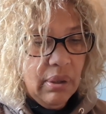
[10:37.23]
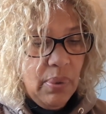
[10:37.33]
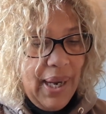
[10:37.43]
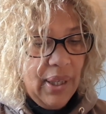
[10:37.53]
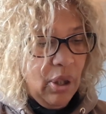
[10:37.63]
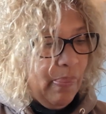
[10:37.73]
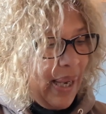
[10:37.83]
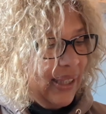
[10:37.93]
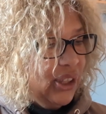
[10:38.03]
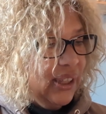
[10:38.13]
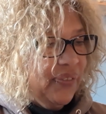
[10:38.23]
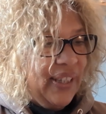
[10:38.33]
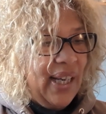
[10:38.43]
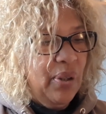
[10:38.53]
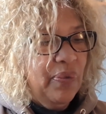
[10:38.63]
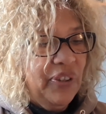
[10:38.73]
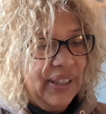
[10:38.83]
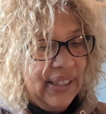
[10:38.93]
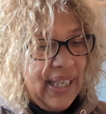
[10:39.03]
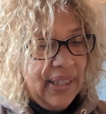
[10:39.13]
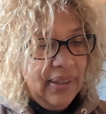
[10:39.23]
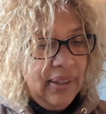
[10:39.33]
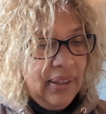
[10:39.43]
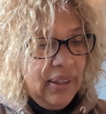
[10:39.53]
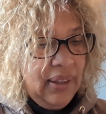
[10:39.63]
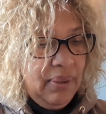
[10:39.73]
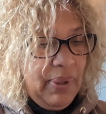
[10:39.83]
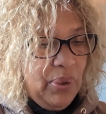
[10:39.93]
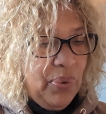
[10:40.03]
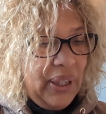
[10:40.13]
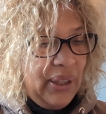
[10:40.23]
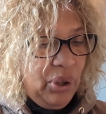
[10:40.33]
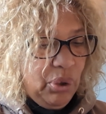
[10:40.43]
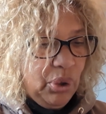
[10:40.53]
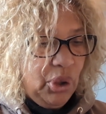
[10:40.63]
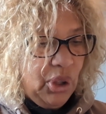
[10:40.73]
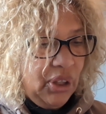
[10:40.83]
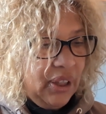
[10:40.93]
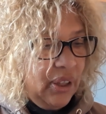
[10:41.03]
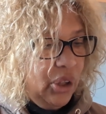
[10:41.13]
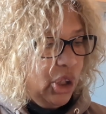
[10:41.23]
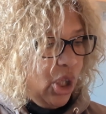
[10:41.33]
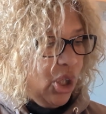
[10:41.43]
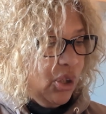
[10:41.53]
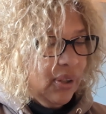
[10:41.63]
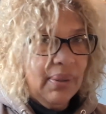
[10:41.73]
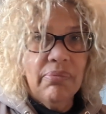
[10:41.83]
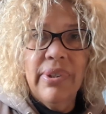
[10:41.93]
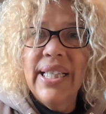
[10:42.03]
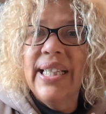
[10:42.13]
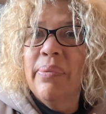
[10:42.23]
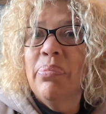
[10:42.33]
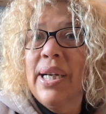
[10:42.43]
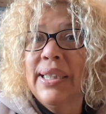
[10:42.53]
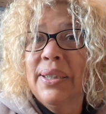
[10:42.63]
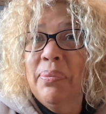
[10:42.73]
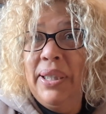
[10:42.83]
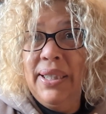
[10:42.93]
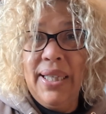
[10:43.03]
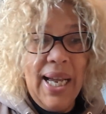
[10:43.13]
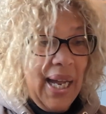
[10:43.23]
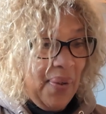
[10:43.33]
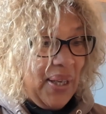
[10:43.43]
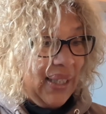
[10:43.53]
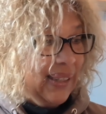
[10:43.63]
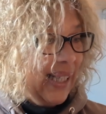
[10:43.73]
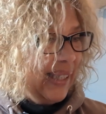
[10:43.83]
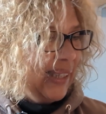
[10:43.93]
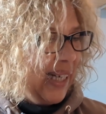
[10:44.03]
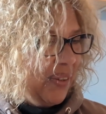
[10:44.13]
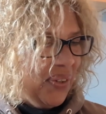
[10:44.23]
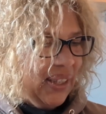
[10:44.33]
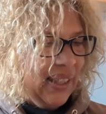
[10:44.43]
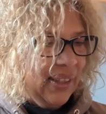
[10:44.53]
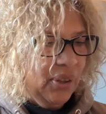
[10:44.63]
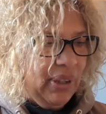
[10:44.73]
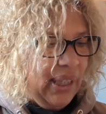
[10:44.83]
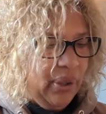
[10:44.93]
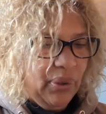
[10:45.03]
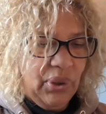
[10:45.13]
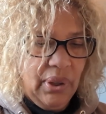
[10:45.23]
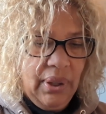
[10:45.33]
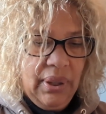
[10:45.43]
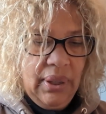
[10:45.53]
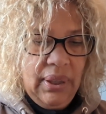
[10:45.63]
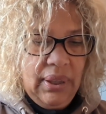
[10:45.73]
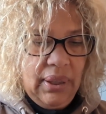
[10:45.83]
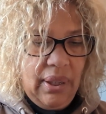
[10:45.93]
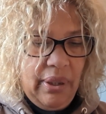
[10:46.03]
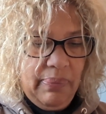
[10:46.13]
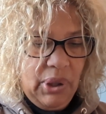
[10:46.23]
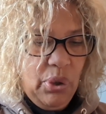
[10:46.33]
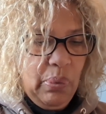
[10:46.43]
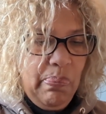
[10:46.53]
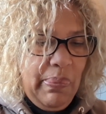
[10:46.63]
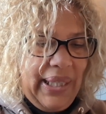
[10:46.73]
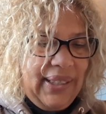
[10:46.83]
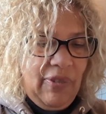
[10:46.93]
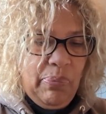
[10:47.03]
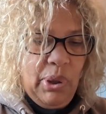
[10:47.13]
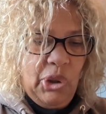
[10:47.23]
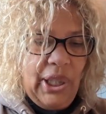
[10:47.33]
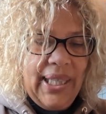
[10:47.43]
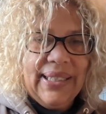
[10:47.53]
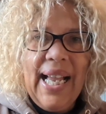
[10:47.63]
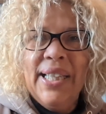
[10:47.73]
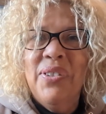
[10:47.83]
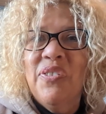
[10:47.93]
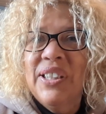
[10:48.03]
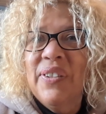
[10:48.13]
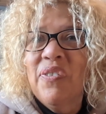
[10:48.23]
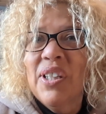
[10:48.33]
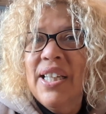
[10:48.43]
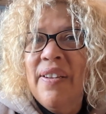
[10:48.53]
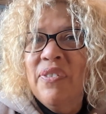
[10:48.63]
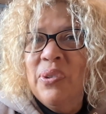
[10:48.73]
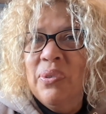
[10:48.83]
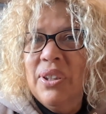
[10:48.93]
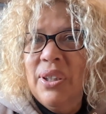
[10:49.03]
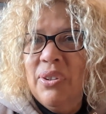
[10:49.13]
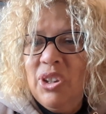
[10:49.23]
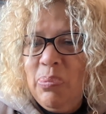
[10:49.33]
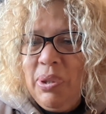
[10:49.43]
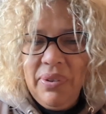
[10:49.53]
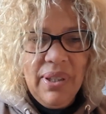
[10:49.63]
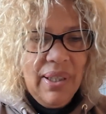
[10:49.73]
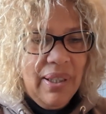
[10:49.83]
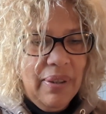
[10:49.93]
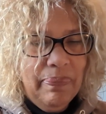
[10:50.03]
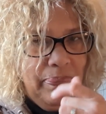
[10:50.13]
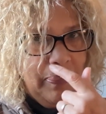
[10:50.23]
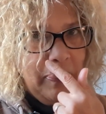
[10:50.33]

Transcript: Quite a lot of pages for that, obviously, with all the instructions and the charts. Really impressed with how that's laid out. I think that's really good. Good mix of projects and for different levels. So some are a